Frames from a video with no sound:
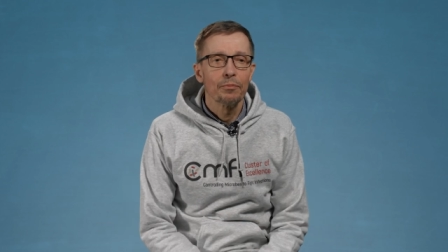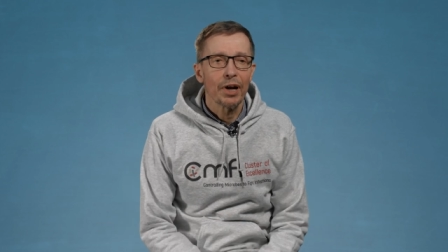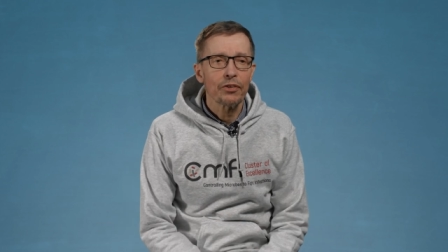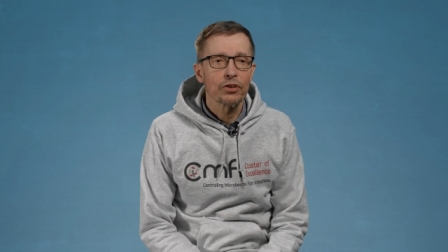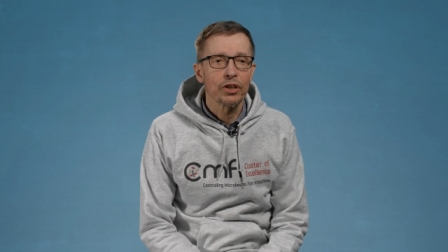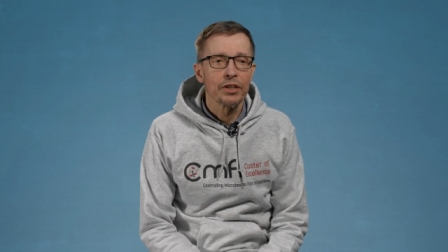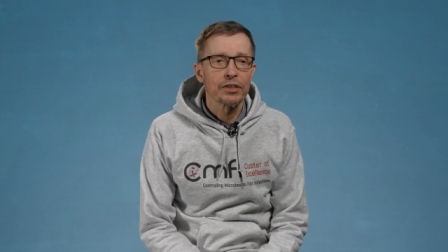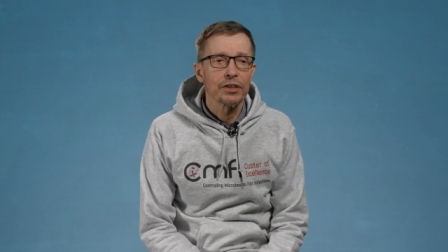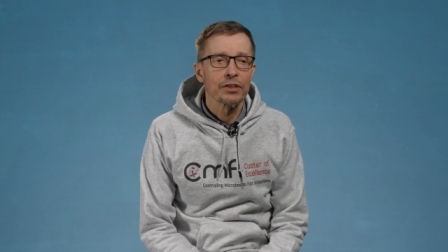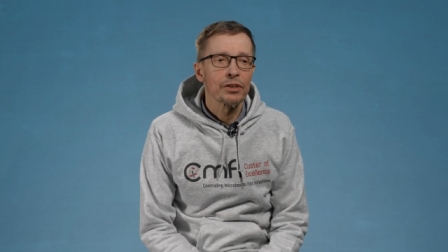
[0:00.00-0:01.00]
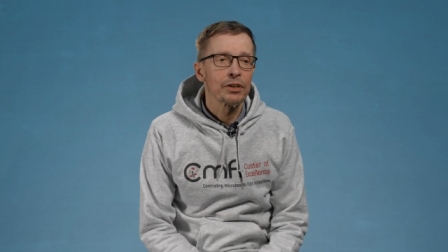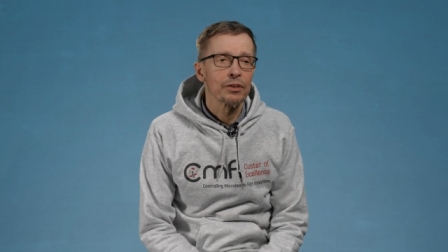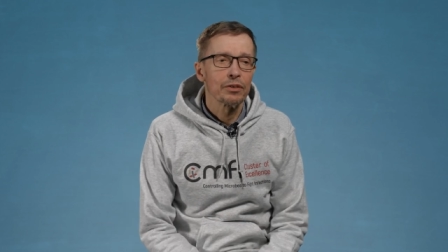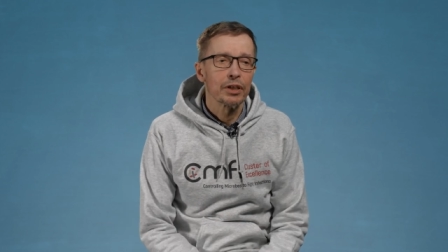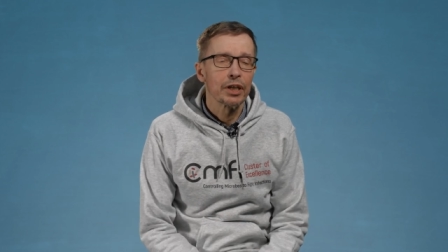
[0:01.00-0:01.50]
pathogens is
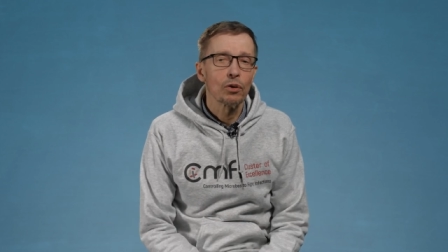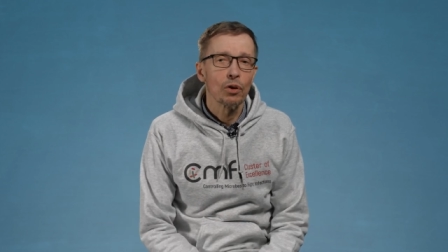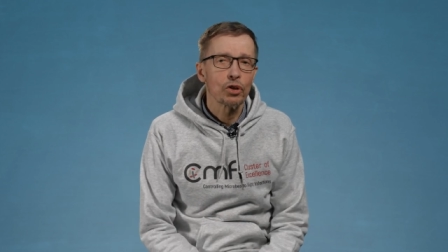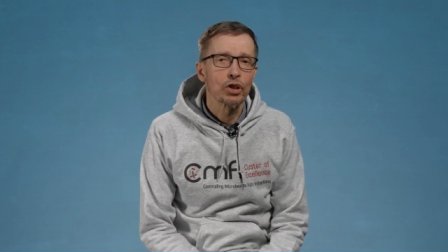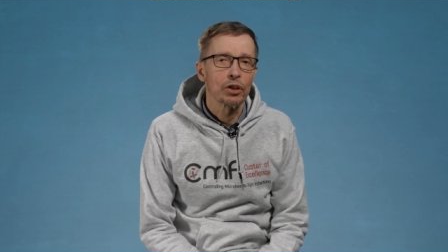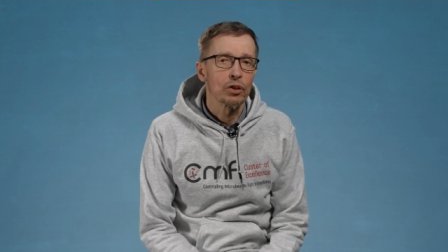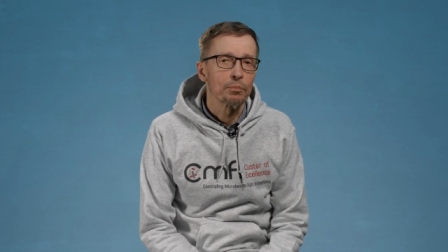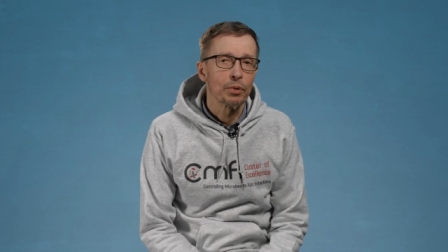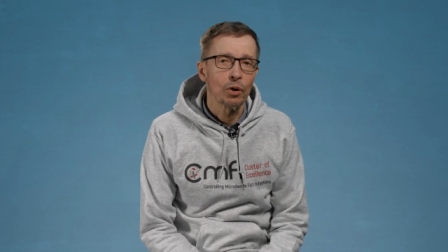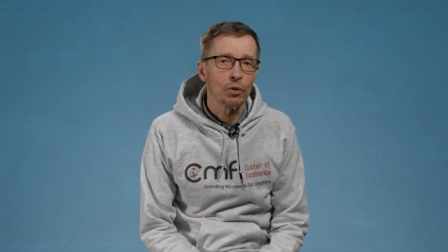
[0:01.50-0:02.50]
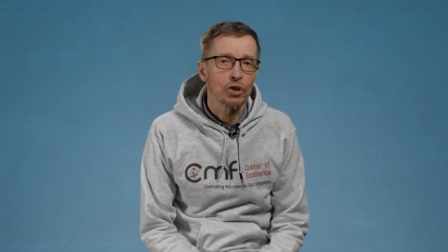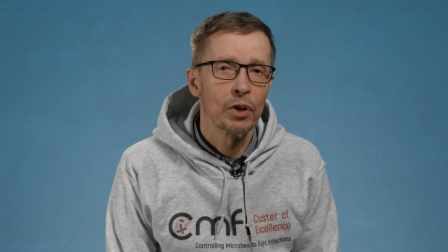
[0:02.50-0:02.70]
an ecological approach.